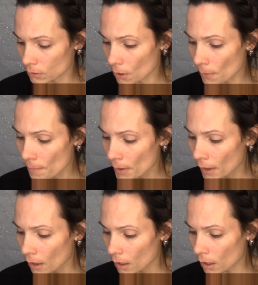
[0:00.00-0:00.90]
So,
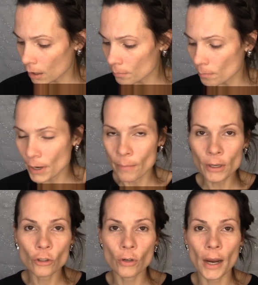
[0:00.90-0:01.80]
um, but I'm
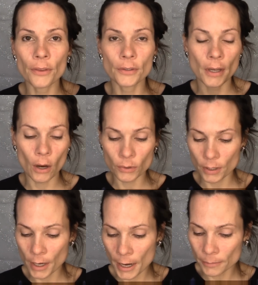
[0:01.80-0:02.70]
going to try this out
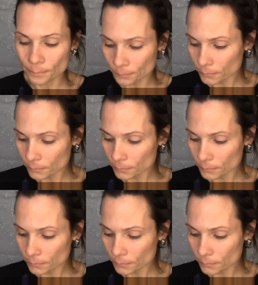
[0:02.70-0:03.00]
today.